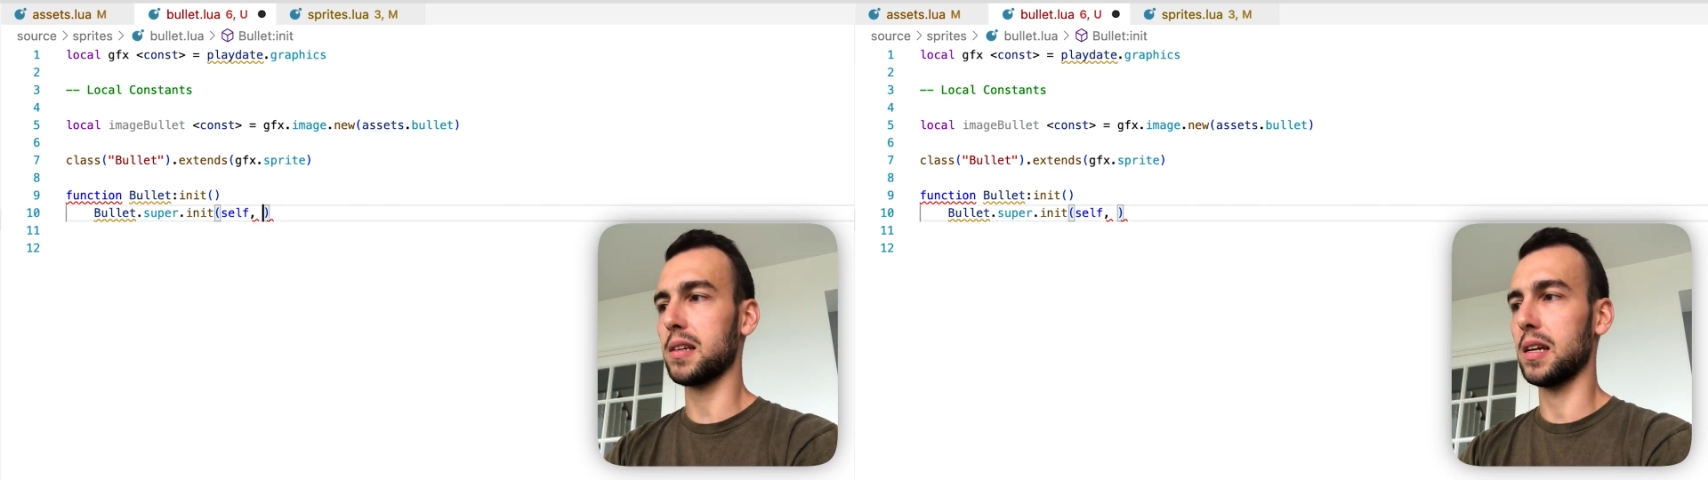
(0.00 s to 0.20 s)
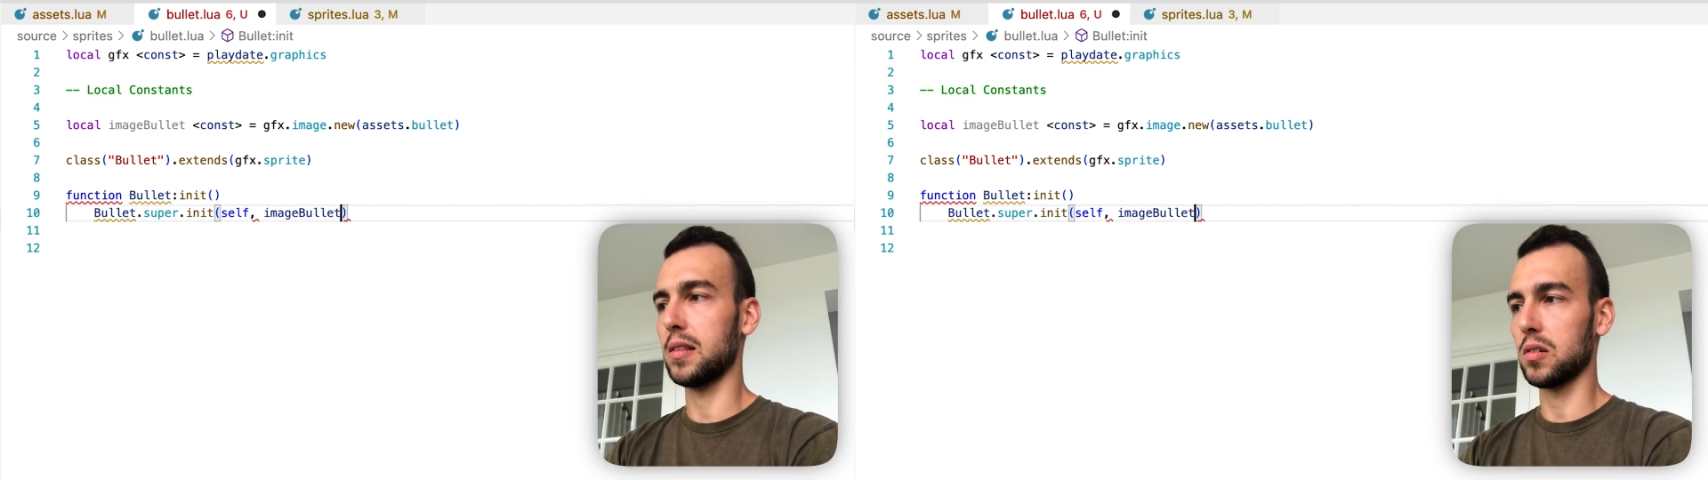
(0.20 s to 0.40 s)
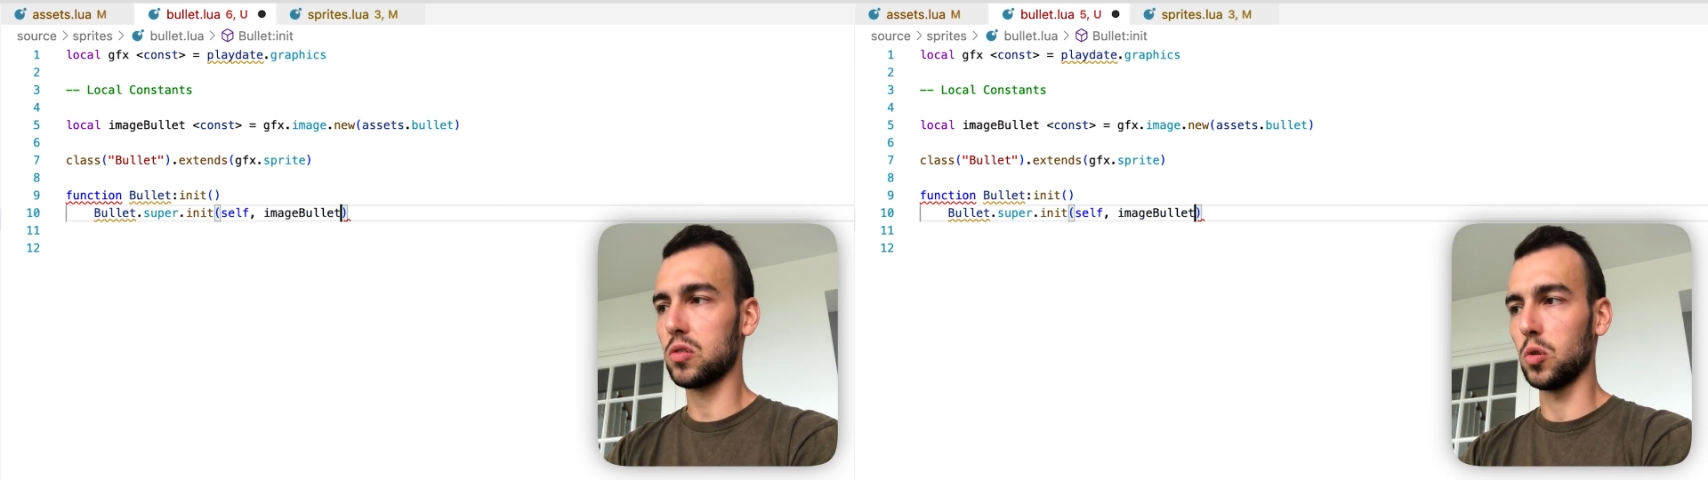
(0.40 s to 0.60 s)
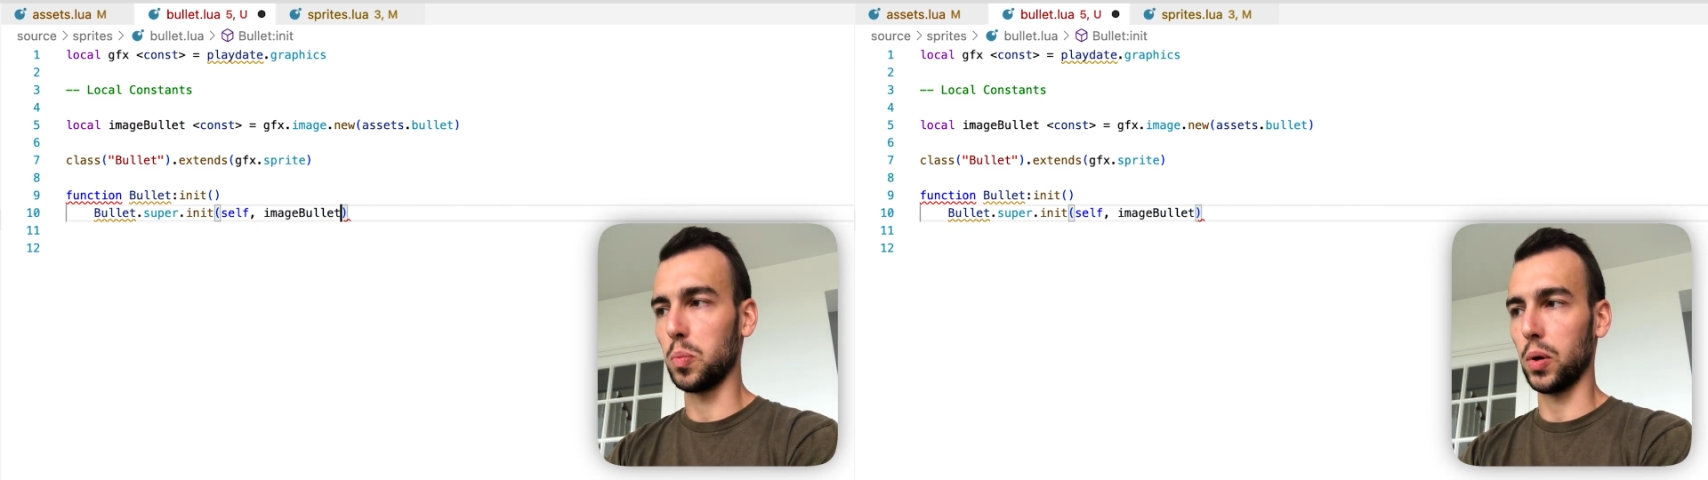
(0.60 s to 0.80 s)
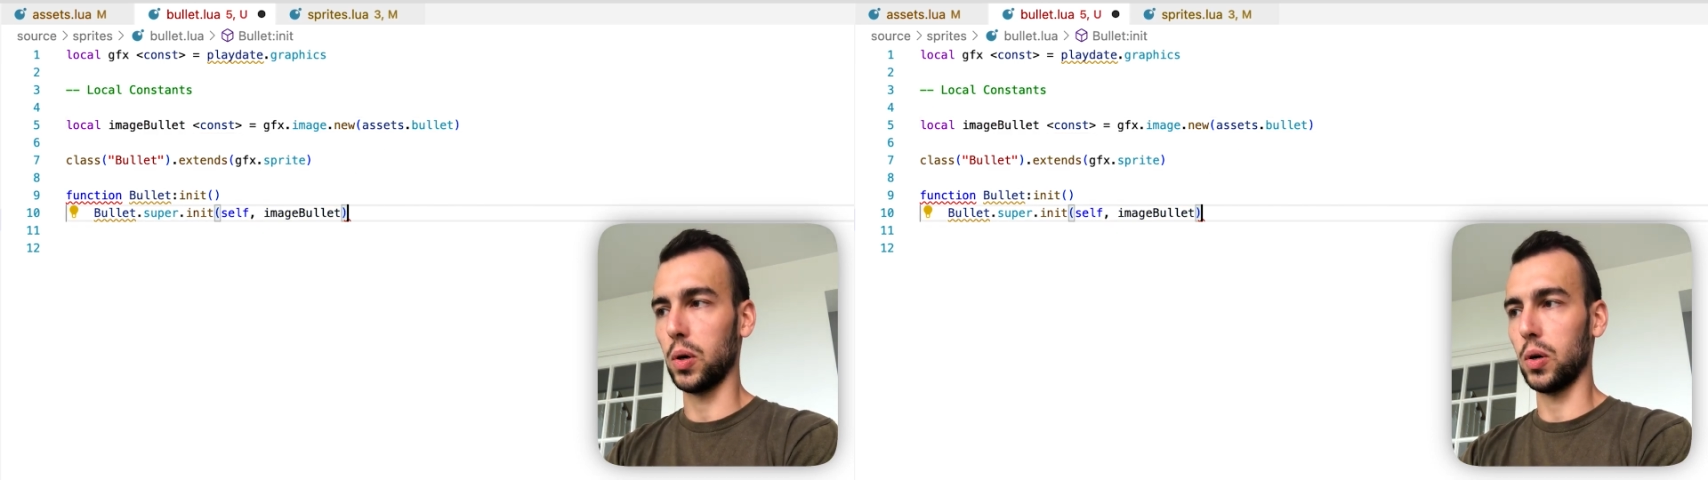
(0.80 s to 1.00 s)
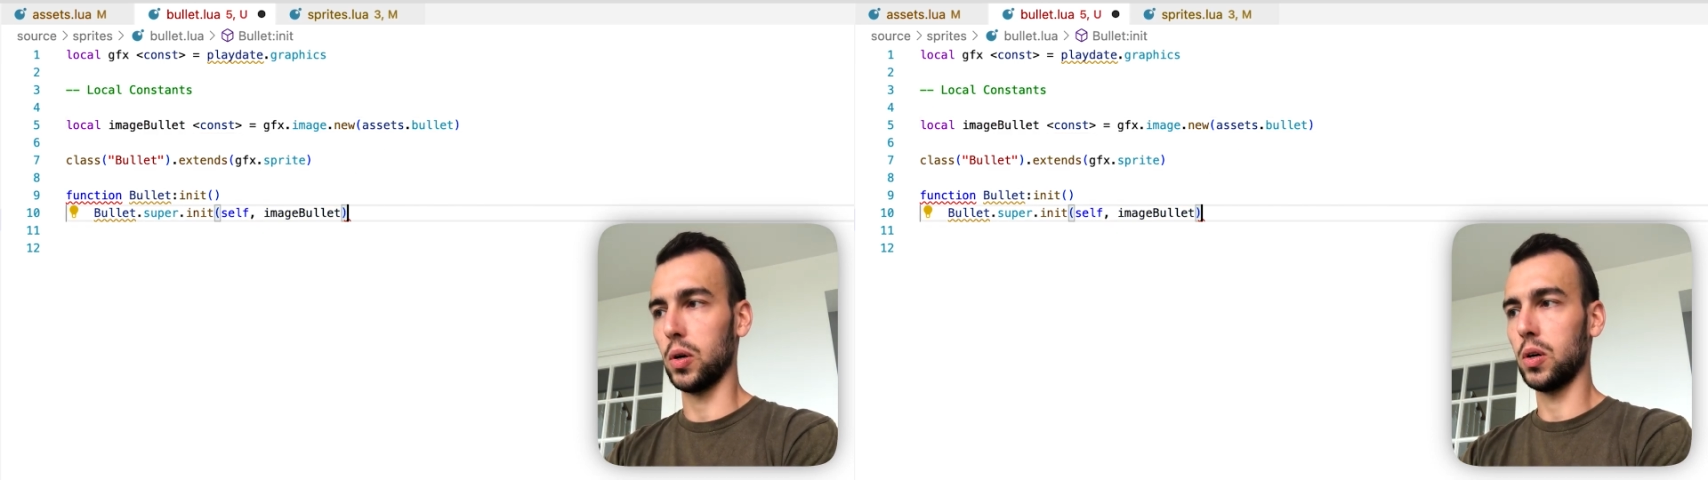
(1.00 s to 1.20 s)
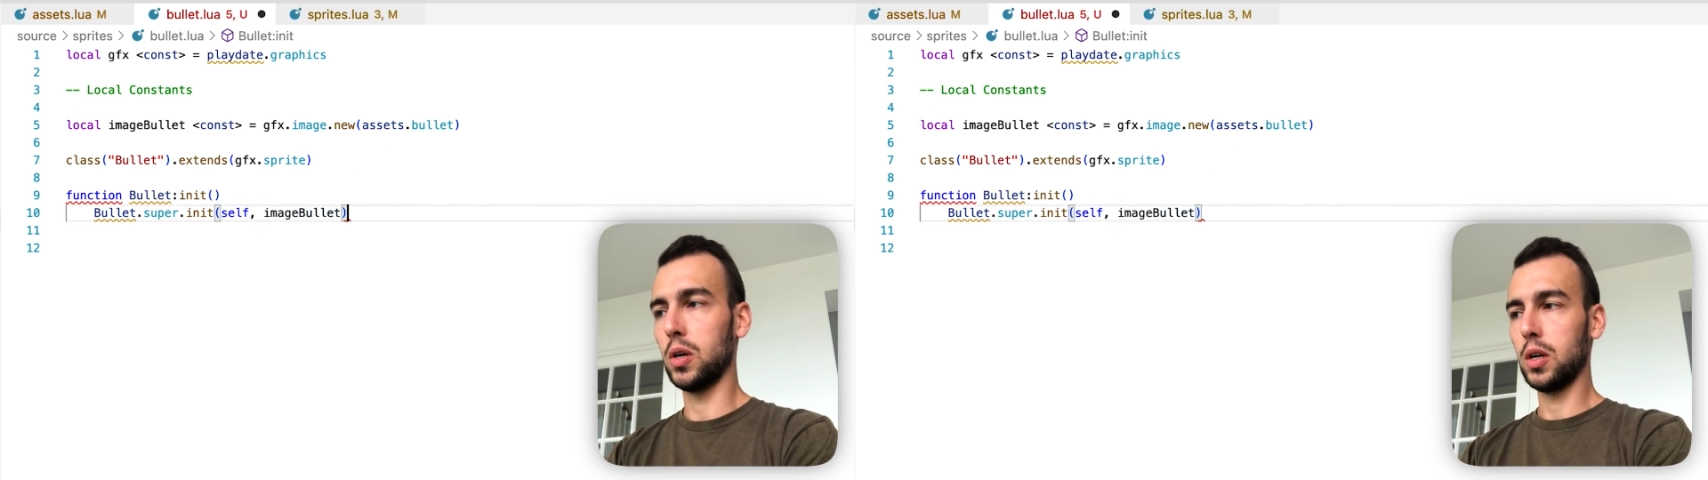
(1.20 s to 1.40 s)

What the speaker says: in the super